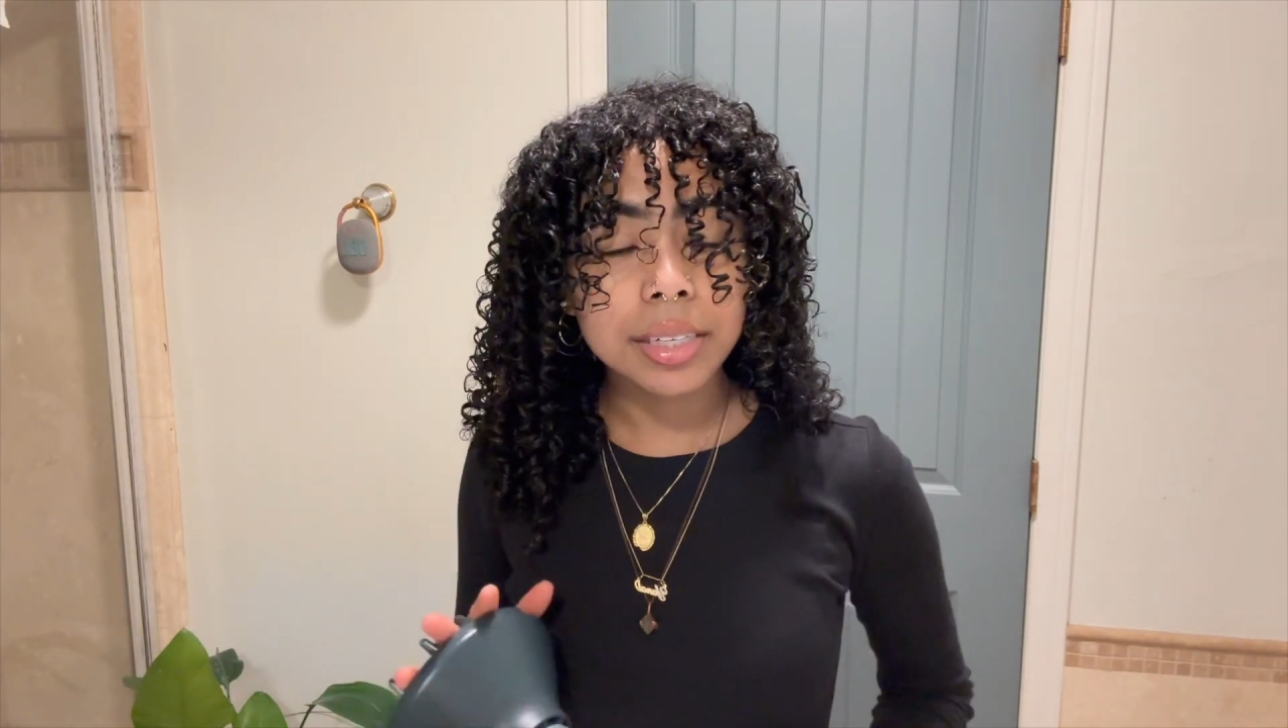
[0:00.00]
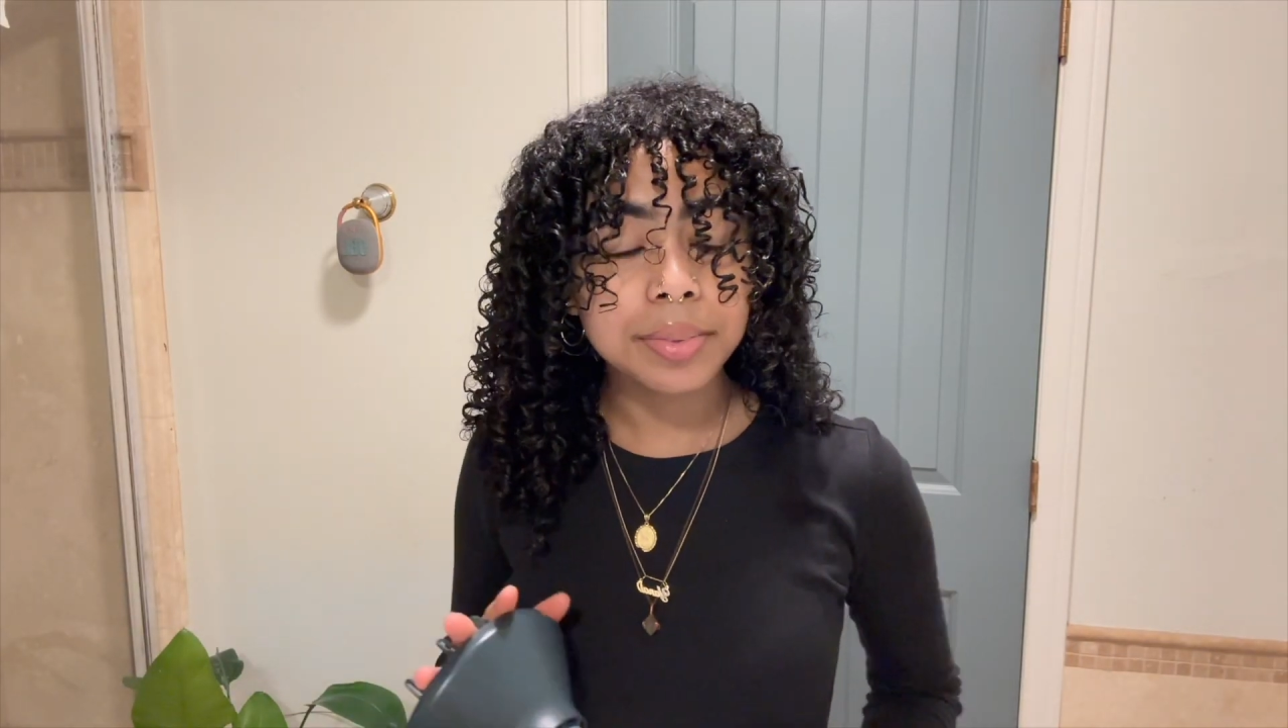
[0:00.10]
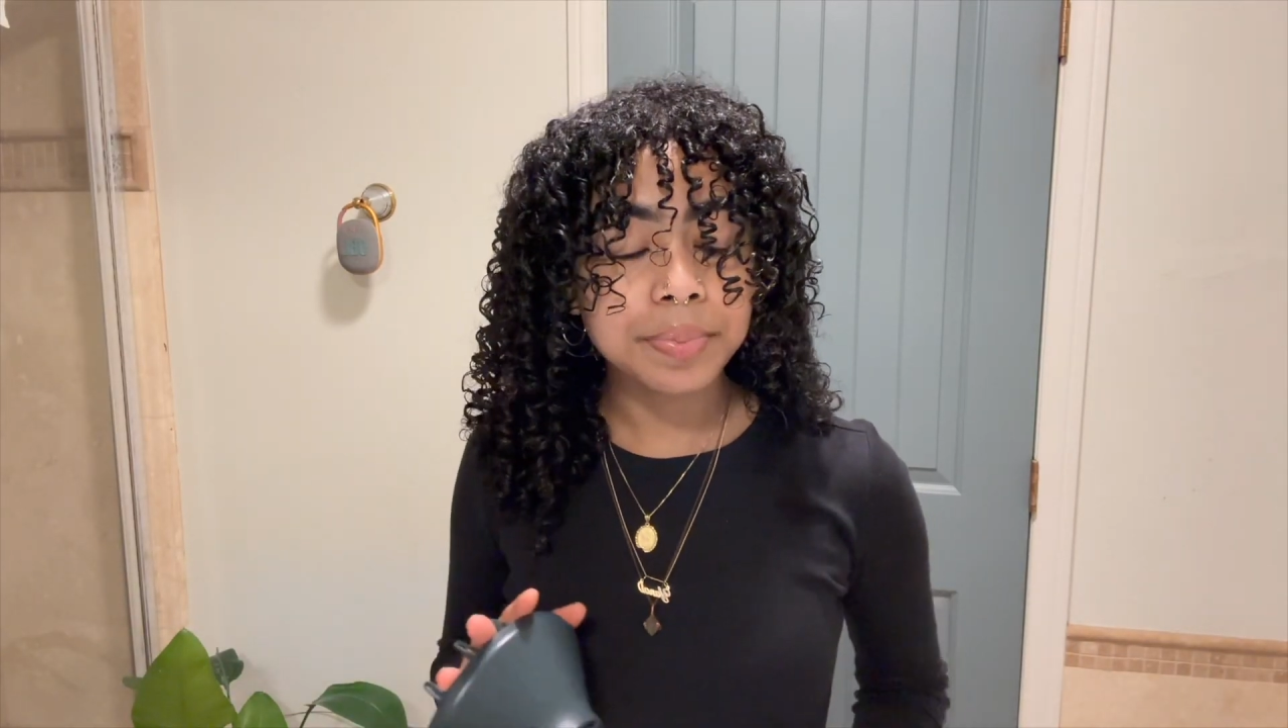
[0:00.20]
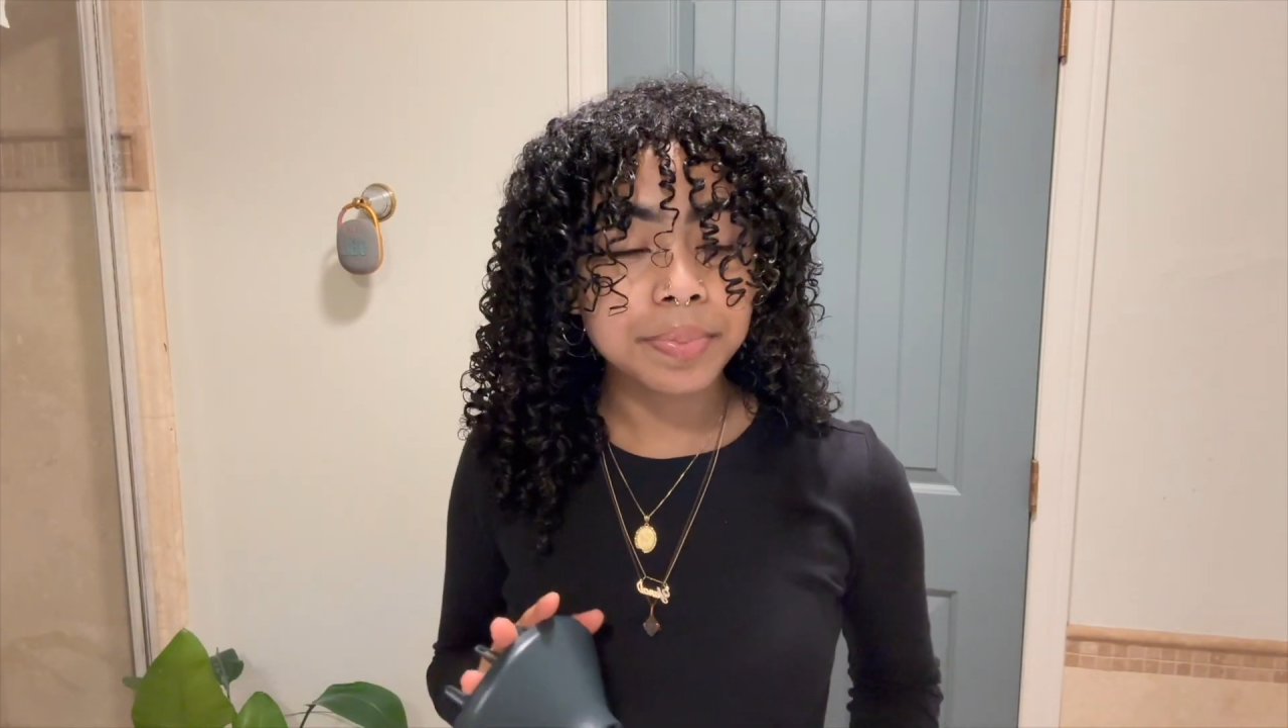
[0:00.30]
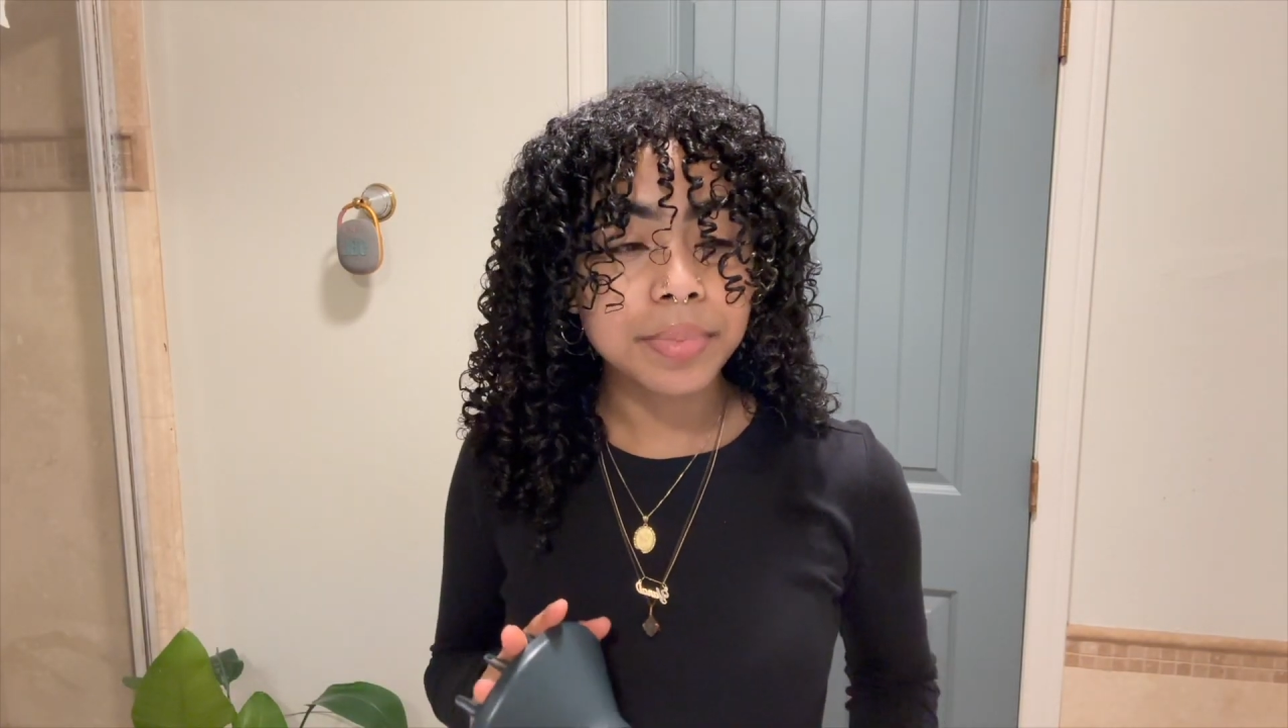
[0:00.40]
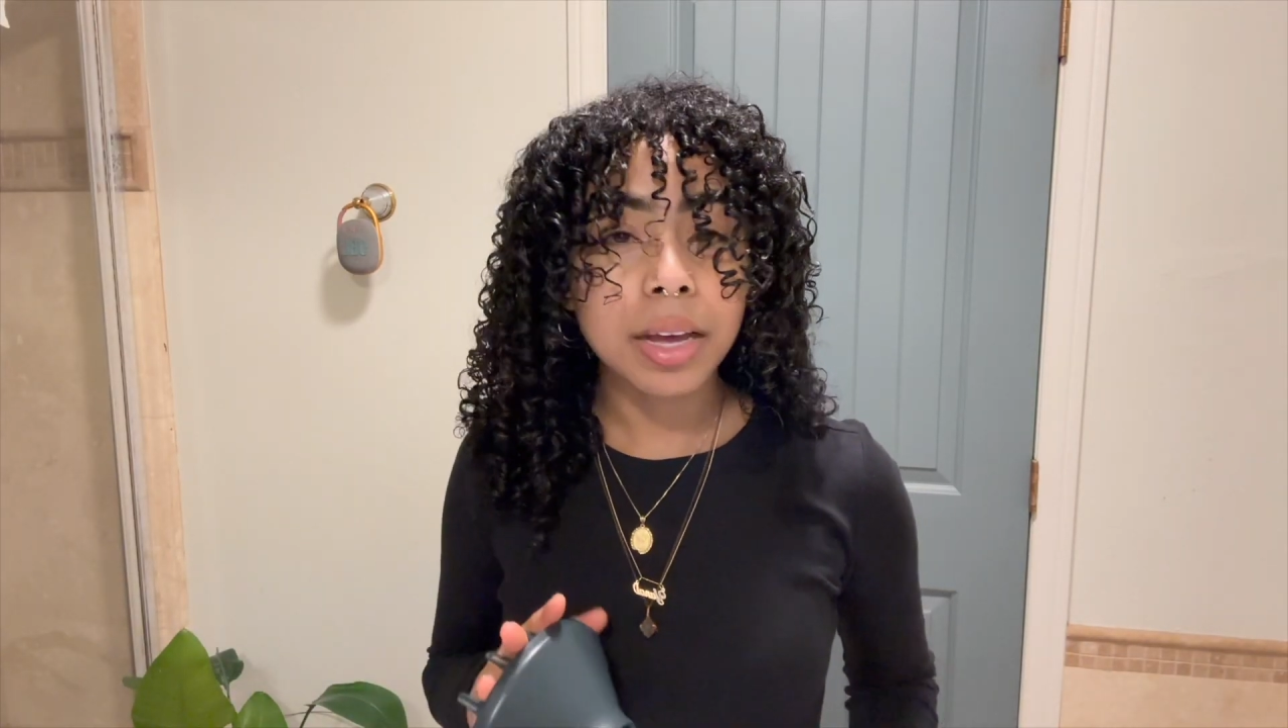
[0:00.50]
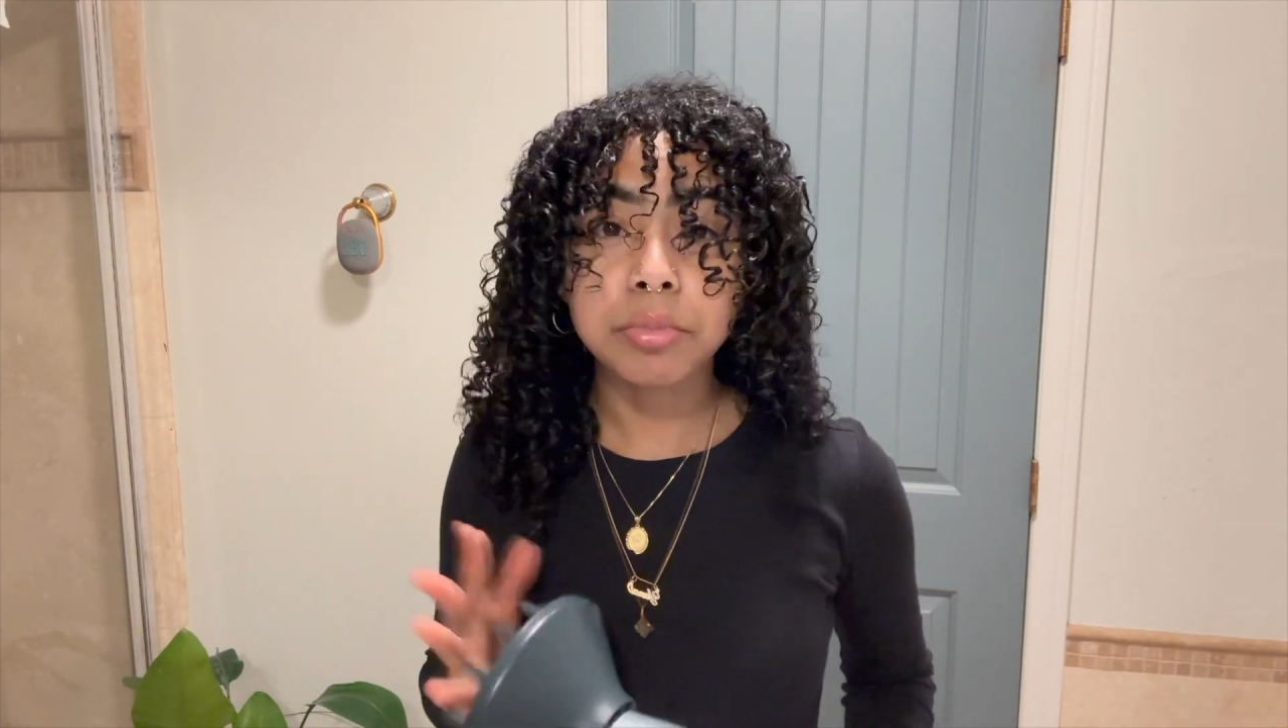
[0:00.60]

I'm